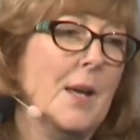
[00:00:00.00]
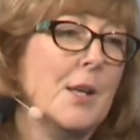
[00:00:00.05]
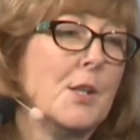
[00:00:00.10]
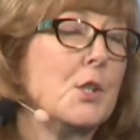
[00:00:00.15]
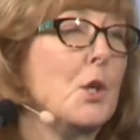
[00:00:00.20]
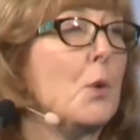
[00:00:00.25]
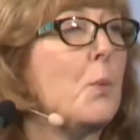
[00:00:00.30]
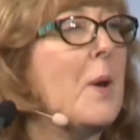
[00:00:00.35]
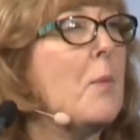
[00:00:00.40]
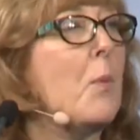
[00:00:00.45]

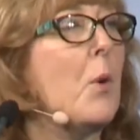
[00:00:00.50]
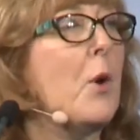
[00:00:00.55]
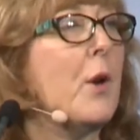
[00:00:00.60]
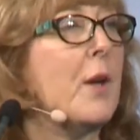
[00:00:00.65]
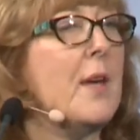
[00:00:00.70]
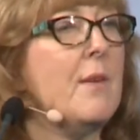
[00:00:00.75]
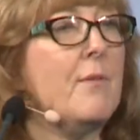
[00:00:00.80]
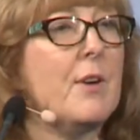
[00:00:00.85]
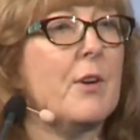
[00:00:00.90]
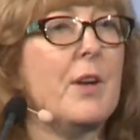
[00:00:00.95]
So we're
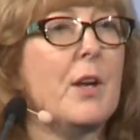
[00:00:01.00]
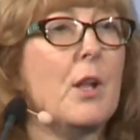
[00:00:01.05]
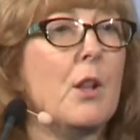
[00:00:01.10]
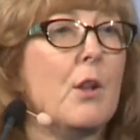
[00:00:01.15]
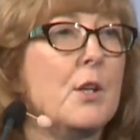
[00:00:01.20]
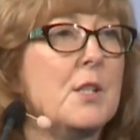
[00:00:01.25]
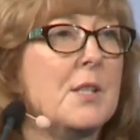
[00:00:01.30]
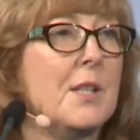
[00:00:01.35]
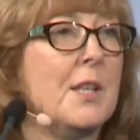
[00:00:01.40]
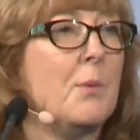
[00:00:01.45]
working very
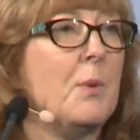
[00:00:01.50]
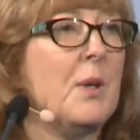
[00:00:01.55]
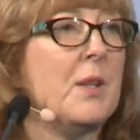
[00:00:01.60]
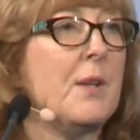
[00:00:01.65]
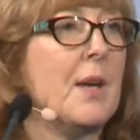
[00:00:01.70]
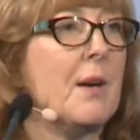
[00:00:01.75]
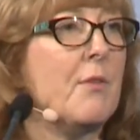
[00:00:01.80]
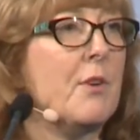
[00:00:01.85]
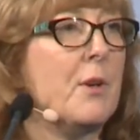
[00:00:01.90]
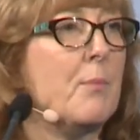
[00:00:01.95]
closely
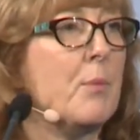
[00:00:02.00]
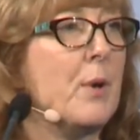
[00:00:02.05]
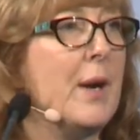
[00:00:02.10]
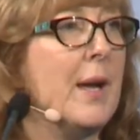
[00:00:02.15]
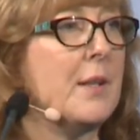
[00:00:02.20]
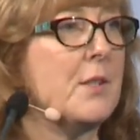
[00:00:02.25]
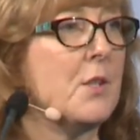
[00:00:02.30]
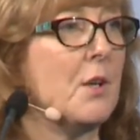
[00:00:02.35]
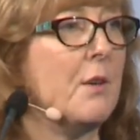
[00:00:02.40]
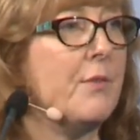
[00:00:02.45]
with Governor
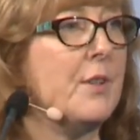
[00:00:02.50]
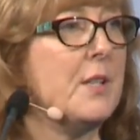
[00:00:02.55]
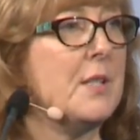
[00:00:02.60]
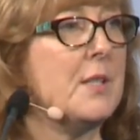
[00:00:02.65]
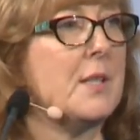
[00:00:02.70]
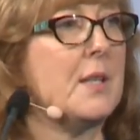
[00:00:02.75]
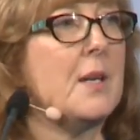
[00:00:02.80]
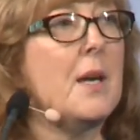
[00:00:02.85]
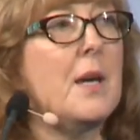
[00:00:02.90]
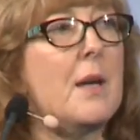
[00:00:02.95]
Brown's
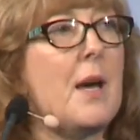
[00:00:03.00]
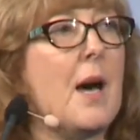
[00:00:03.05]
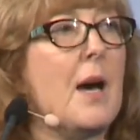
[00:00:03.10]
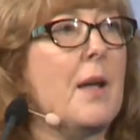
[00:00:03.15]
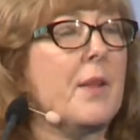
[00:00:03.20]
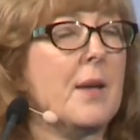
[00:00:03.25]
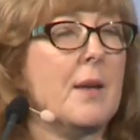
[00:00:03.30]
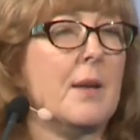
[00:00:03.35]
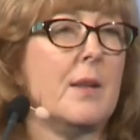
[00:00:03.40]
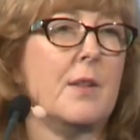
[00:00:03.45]
office.
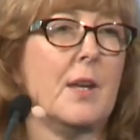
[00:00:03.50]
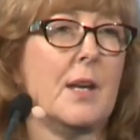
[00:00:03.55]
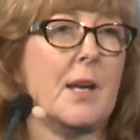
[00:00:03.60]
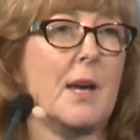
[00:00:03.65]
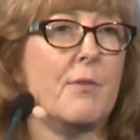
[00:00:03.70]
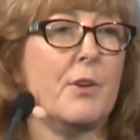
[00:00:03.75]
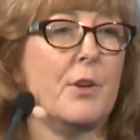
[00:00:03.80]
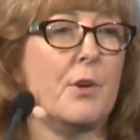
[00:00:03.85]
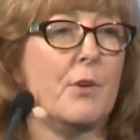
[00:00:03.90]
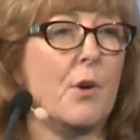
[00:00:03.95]
The
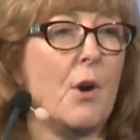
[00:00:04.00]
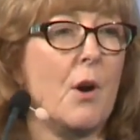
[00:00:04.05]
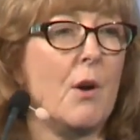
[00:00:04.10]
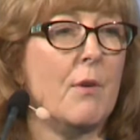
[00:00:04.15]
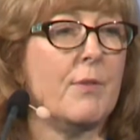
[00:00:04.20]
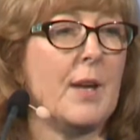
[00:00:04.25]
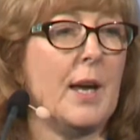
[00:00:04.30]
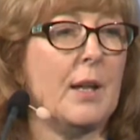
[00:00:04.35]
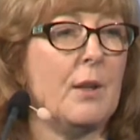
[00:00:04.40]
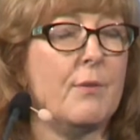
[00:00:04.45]
Governor
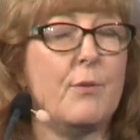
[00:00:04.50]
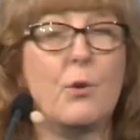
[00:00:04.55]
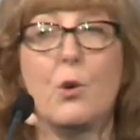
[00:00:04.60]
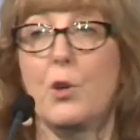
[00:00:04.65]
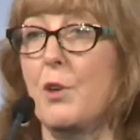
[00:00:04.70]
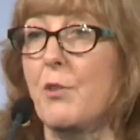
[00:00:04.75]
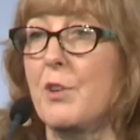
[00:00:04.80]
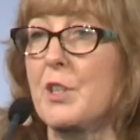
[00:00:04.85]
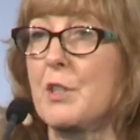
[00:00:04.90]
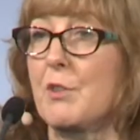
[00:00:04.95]
of
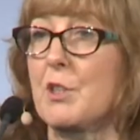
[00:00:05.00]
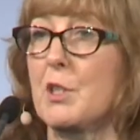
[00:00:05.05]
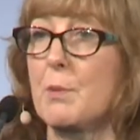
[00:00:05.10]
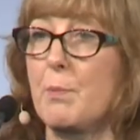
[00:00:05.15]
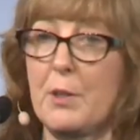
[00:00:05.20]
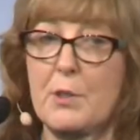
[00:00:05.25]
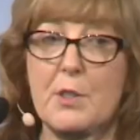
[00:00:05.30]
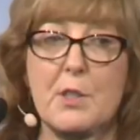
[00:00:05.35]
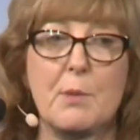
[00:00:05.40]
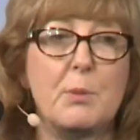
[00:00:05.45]
California is
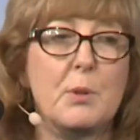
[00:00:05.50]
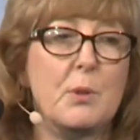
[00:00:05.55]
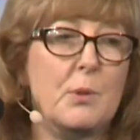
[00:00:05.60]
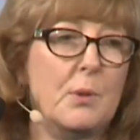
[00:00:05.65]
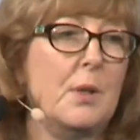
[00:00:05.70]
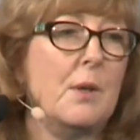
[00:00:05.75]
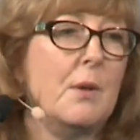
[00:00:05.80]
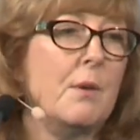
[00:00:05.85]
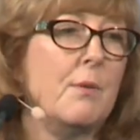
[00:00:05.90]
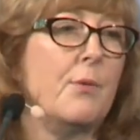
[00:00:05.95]

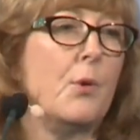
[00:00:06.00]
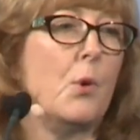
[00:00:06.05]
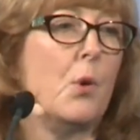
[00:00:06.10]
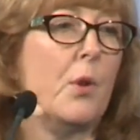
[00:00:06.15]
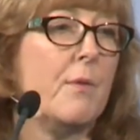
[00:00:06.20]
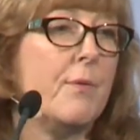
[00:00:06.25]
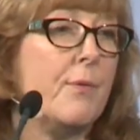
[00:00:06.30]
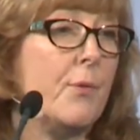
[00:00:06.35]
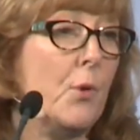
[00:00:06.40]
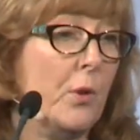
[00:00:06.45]
responsible
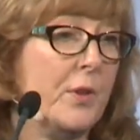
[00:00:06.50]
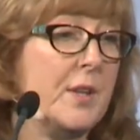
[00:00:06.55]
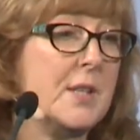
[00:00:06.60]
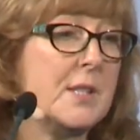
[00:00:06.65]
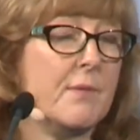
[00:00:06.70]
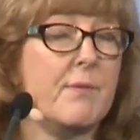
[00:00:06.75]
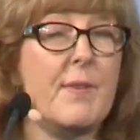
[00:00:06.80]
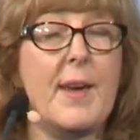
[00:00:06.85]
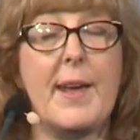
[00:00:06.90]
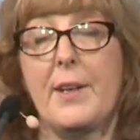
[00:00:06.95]
for
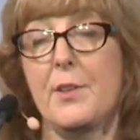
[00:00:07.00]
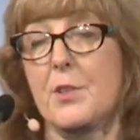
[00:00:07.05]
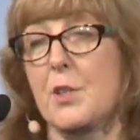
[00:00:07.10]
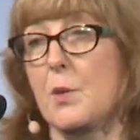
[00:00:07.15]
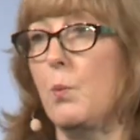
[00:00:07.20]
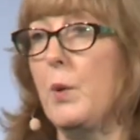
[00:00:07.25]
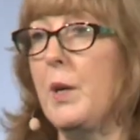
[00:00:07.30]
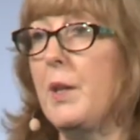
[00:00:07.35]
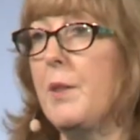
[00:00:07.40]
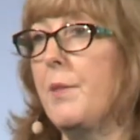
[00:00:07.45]
this event,
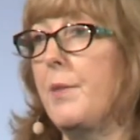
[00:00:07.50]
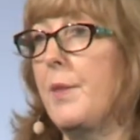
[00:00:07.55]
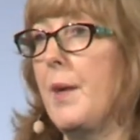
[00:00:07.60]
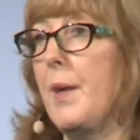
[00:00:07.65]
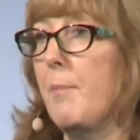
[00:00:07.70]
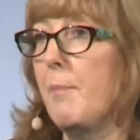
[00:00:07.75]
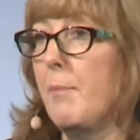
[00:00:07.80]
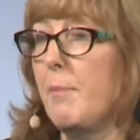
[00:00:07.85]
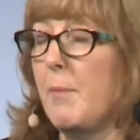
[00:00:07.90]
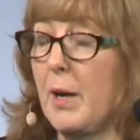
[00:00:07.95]
with
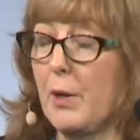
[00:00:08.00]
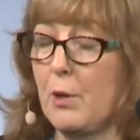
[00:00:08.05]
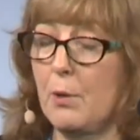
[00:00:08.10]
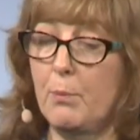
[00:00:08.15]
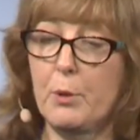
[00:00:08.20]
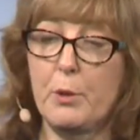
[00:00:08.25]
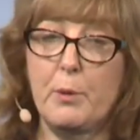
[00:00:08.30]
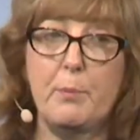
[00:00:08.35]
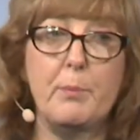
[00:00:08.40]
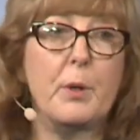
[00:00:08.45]
Michael
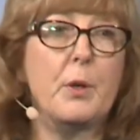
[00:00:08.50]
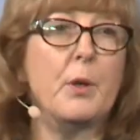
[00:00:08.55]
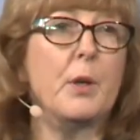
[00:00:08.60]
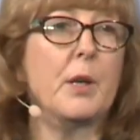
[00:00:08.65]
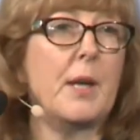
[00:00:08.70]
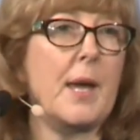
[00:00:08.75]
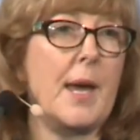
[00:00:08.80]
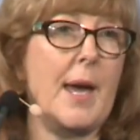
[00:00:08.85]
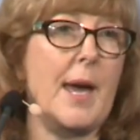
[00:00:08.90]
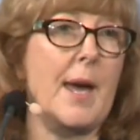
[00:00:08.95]

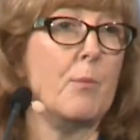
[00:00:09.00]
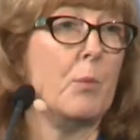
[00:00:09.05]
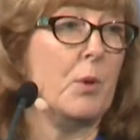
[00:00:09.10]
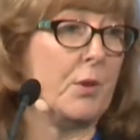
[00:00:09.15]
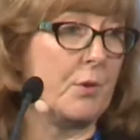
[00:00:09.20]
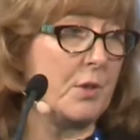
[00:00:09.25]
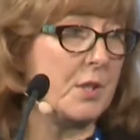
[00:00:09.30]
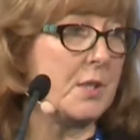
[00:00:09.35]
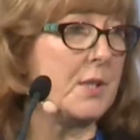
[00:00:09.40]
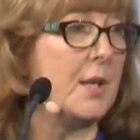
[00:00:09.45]
Bloomberg and
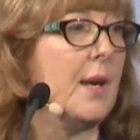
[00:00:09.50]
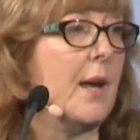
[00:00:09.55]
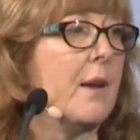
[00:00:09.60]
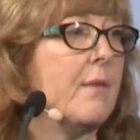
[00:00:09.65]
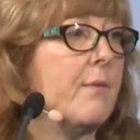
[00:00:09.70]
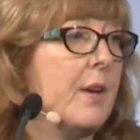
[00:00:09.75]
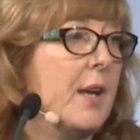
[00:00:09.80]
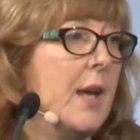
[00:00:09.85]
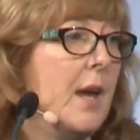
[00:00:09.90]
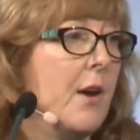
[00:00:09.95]
with Christiana
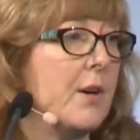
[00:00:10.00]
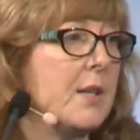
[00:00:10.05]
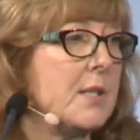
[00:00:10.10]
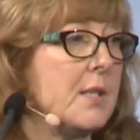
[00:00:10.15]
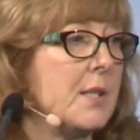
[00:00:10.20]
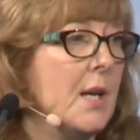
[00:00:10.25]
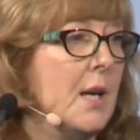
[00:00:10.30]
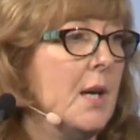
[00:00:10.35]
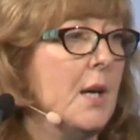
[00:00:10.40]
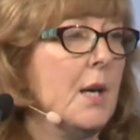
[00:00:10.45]

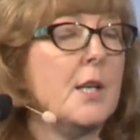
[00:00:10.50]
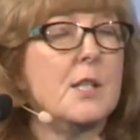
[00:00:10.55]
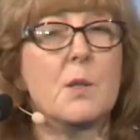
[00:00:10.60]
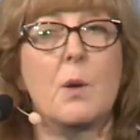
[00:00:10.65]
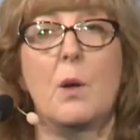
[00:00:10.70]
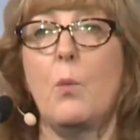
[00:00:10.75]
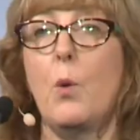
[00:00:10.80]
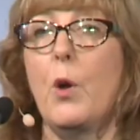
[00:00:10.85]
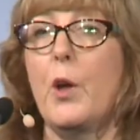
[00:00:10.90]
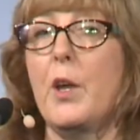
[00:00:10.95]
Figueres.
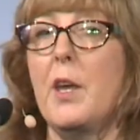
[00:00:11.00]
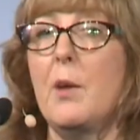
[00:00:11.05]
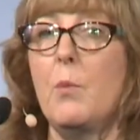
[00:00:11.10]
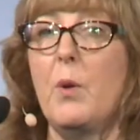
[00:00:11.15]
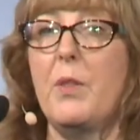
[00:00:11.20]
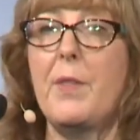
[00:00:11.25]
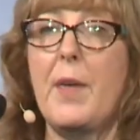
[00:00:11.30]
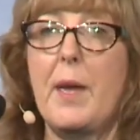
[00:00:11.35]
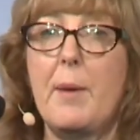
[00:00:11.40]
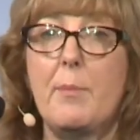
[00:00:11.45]
So we're working
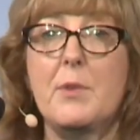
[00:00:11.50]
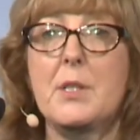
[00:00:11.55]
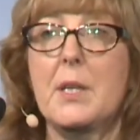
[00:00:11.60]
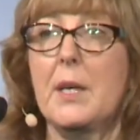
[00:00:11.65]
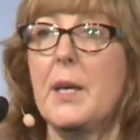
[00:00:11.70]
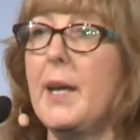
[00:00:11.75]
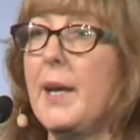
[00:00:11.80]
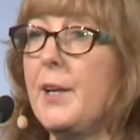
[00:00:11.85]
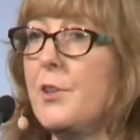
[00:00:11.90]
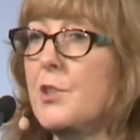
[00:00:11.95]
with them
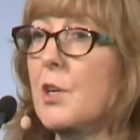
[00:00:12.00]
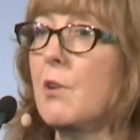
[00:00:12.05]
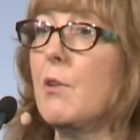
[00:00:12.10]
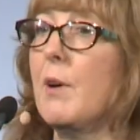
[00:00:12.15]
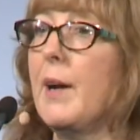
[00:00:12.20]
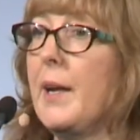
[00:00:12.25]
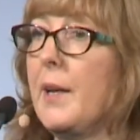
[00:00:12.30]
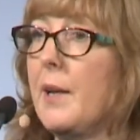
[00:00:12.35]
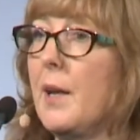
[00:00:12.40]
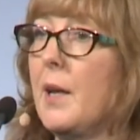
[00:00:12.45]
to
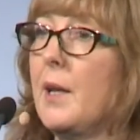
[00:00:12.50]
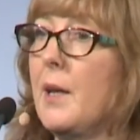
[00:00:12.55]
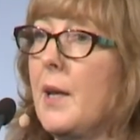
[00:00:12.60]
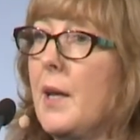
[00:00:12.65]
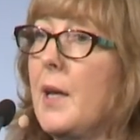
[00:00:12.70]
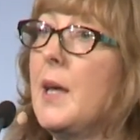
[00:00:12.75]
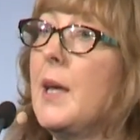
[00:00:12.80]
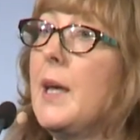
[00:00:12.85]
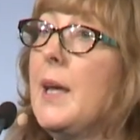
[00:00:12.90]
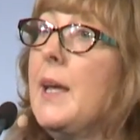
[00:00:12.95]
integrate
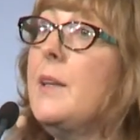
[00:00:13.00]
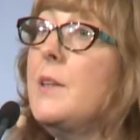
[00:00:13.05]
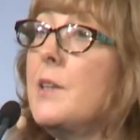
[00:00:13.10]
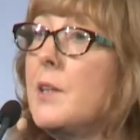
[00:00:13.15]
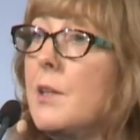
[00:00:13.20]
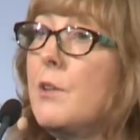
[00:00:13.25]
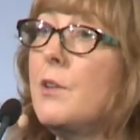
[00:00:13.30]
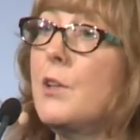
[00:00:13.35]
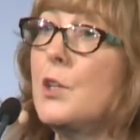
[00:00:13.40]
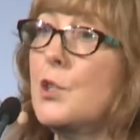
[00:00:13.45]

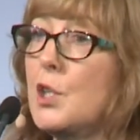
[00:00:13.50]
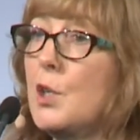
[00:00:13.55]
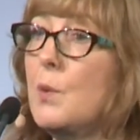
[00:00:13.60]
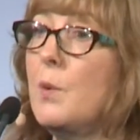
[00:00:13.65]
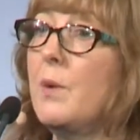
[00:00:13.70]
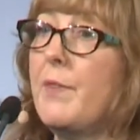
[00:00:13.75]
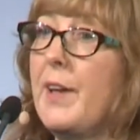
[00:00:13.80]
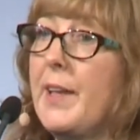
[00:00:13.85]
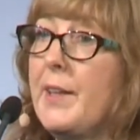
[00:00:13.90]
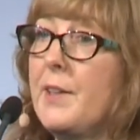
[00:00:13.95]
in the
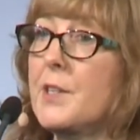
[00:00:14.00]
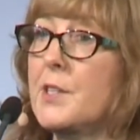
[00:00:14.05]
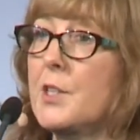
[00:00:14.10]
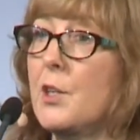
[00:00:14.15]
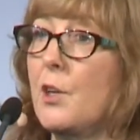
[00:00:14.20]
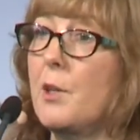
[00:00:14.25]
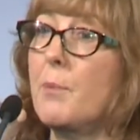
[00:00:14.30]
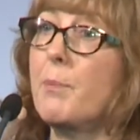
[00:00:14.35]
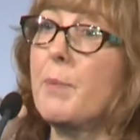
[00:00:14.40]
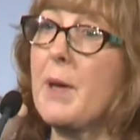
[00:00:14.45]
two events
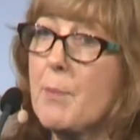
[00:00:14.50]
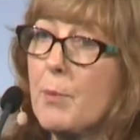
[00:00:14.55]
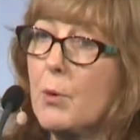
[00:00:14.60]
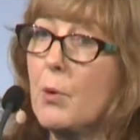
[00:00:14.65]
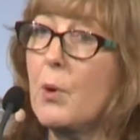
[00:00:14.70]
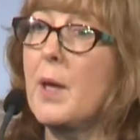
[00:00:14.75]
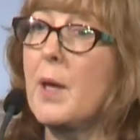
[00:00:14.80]
so that people